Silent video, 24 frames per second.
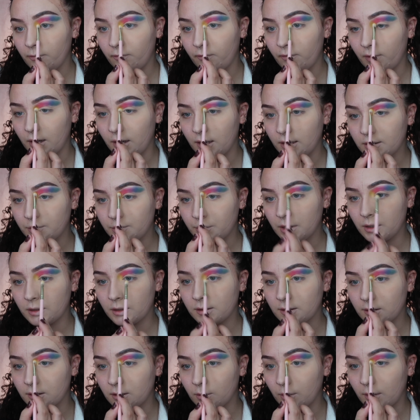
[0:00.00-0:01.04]
first,
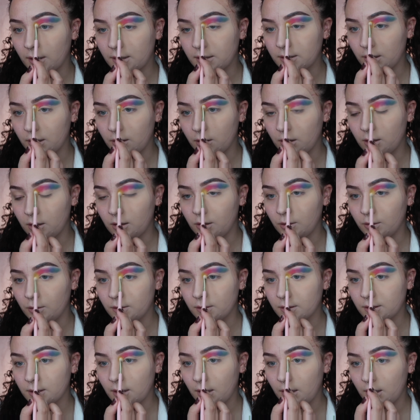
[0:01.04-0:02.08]
because otherwise you're going to
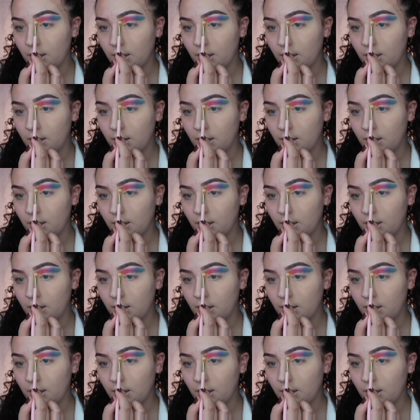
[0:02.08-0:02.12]
lose